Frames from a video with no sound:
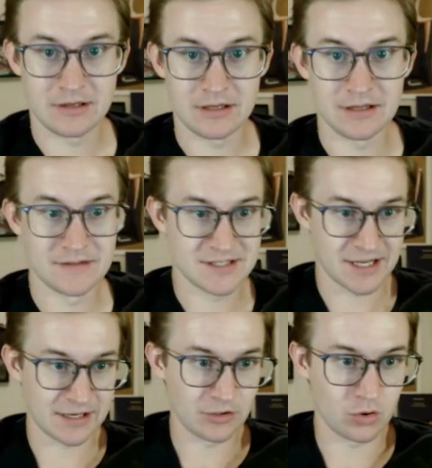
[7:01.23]
in the
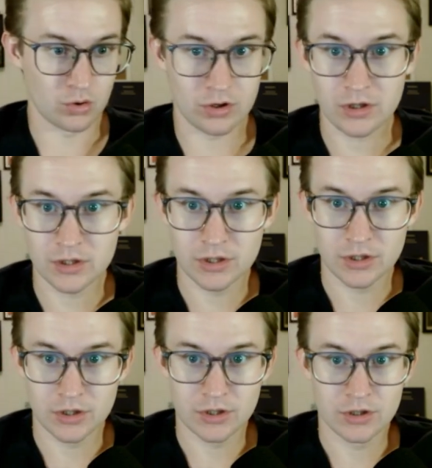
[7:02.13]
second quarter.
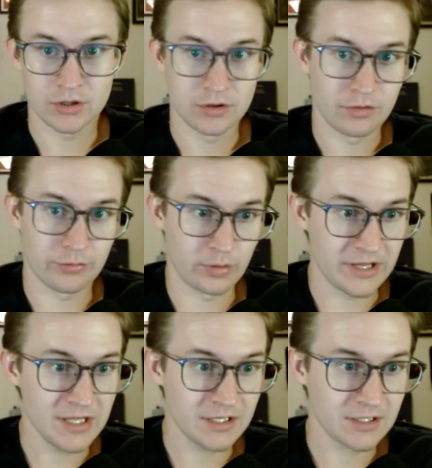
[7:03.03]

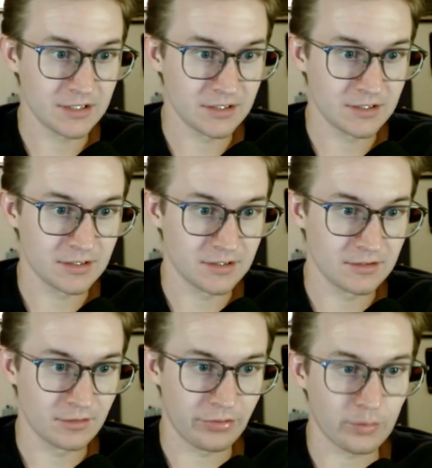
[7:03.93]
Three
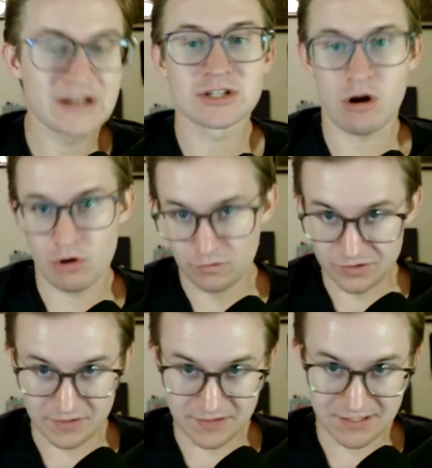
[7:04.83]

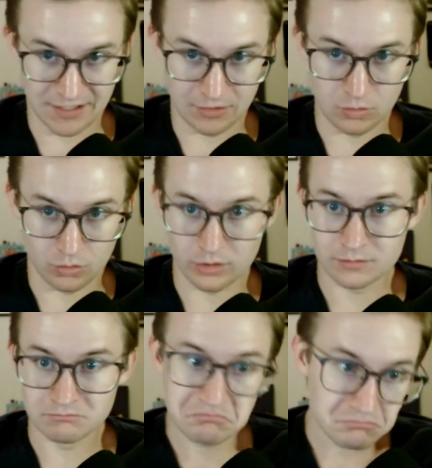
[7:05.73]
turnovers in the second quarter.
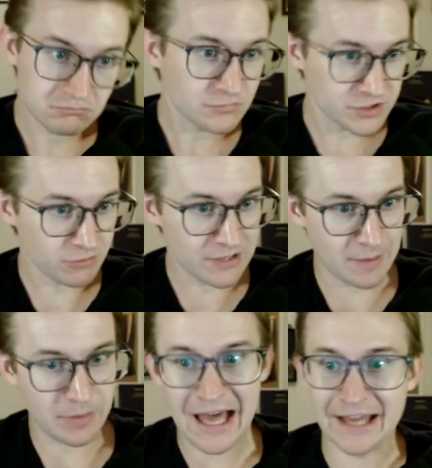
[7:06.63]
So not
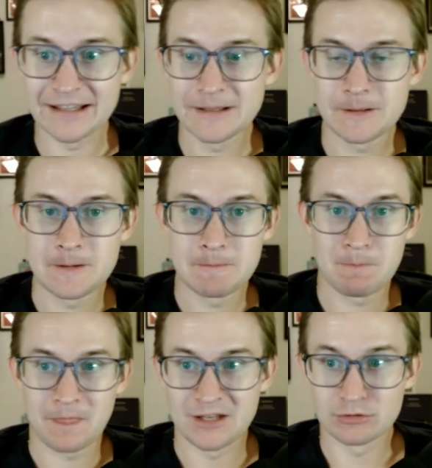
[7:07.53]
bad.
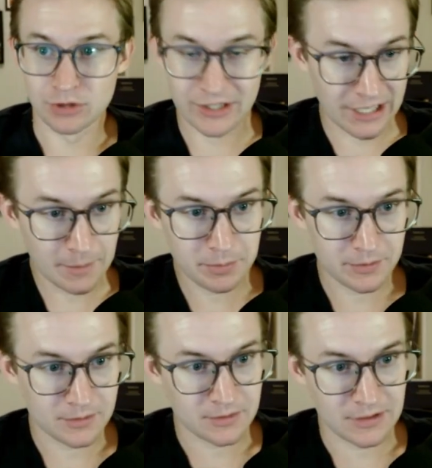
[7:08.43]
And you look up,
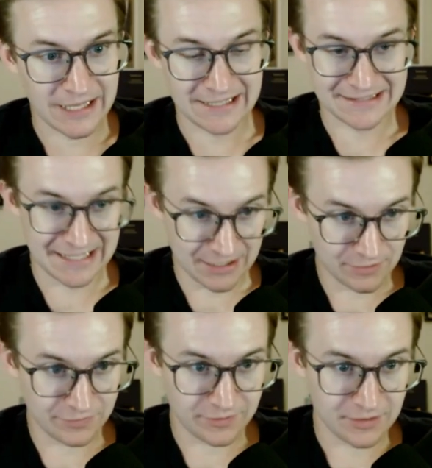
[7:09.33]
and at the end
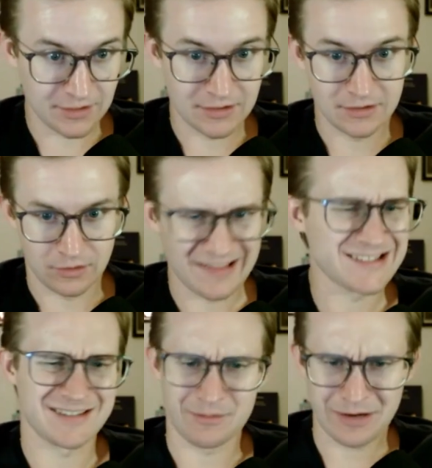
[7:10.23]
of... Well,
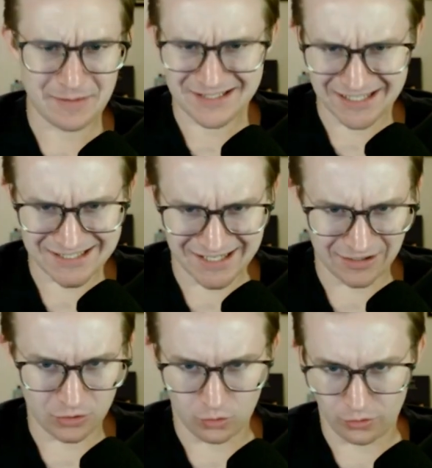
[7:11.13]
that's, why am I saying
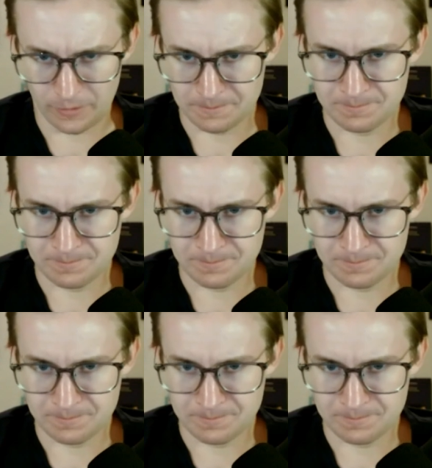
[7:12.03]
second quarter?